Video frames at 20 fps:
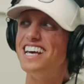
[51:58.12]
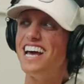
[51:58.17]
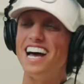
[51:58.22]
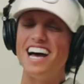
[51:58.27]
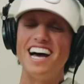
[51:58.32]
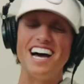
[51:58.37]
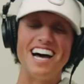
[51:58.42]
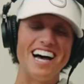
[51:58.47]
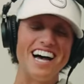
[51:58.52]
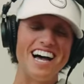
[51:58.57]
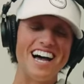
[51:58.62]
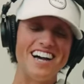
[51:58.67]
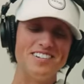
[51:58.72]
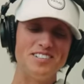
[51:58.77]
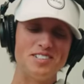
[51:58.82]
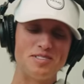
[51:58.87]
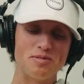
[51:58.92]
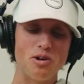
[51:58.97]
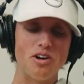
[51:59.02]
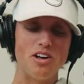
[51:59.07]
Yeah, I
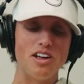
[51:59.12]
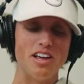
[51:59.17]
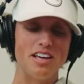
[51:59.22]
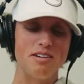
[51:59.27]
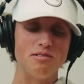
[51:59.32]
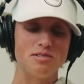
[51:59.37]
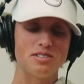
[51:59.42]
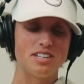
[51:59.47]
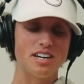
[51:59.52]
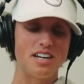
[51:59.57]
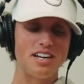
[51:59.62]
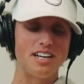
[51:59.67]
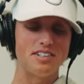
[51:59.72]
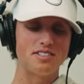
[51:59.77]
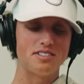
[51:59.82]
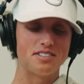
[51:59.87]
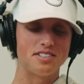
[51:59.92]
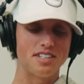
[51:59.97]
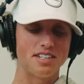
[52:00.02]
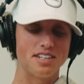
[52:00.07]
was well. It was kind of
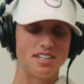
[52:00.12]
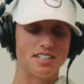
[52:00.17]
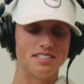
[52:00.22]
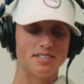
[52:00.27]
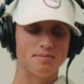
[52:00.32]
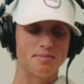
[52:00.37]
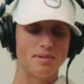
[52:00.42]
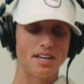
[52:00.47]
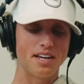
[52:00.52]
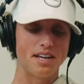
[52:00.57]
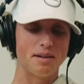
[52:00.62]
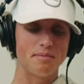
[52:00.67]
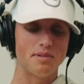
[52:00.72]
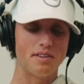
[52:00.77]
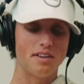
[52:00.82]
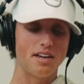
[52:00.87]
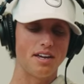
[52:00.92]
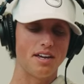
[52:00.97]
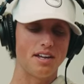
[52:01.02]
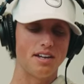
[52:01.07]
interesting because I'm like I'm
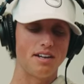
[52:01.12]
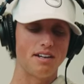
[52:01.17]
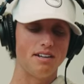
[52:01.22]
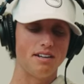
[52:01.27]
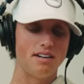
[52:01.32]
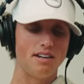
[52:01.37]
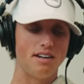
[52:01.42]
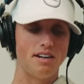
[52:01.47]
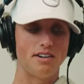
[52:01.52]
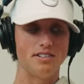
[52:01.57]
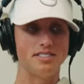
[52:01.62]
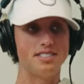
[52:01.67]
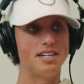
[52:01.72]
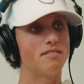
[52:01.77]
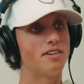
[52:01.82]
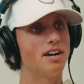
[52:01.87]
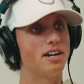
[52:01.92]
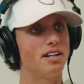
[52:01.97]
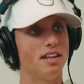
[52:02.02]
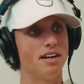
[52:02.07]
thinking, you know, he's
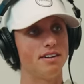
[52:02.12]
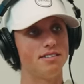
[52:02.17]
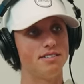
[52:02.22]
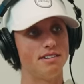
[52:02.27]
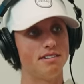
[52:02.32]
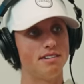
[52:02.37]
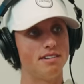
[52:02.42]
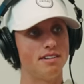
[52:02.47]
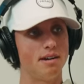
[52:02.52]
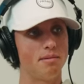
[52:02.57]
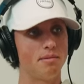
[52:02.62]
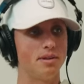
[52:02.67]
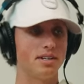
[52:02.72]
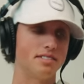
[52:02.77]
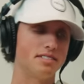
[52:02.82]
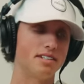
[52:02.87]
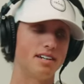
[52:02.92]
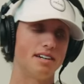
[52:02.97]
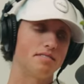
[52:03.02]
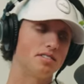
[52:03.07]
never had a lesson. I think
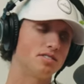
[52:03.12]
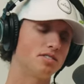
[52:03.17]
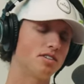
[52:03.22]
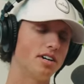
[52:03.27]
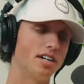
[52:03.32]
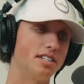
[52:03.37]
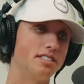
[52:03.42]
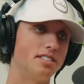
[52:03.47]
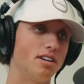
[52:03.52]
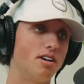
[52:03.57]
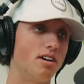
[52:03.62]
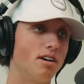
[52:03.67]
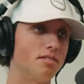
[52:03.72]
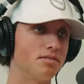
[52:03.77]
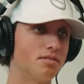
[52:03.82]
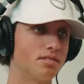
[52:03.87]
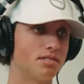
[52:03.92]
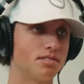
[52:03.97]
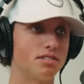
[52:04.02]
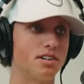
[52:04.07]
he's gonna have this crazy golf
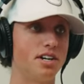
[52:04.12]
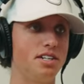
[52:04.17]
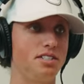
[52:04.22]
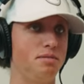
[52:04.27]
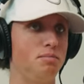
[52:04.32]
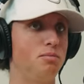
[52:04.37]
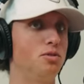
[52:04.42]
swing, this crazy